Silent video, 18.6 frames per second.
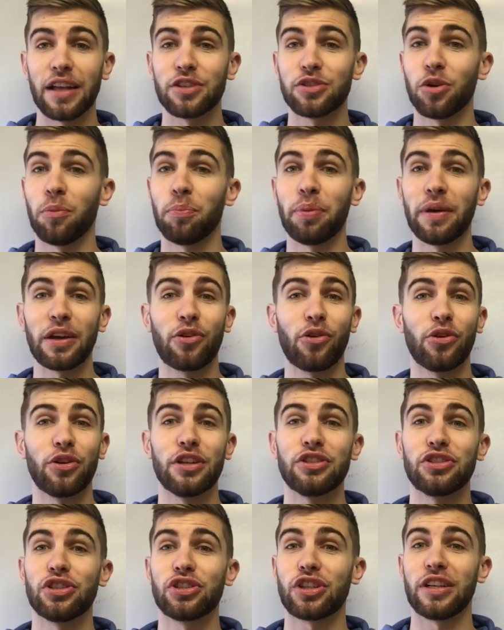So Bitcoin
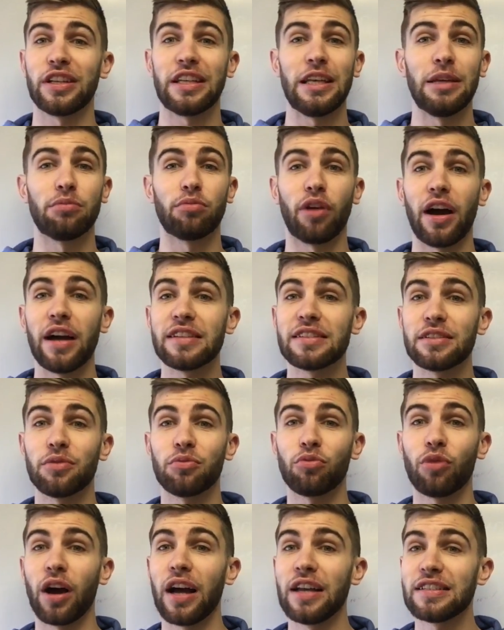is just going to keep rising and
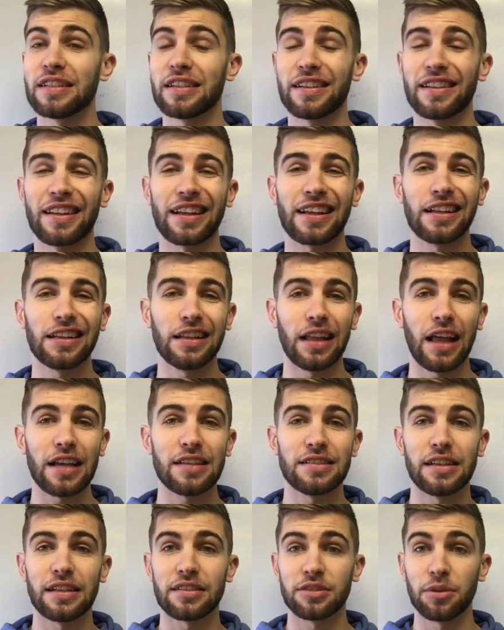rising, and the
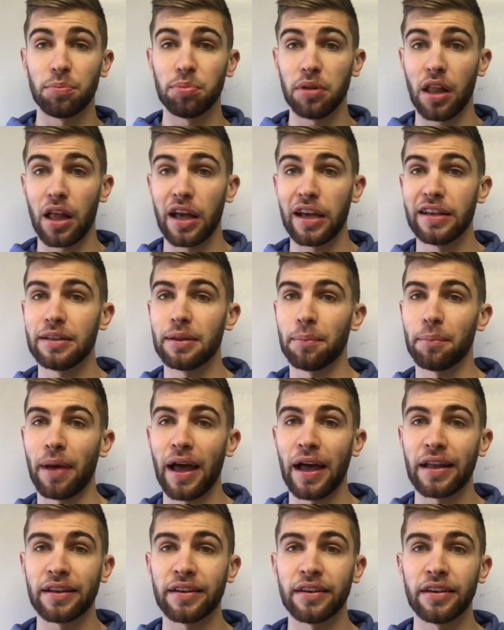classic supply and
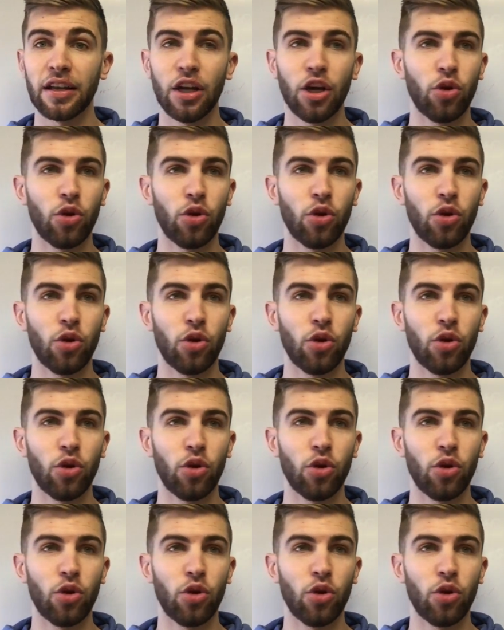demand,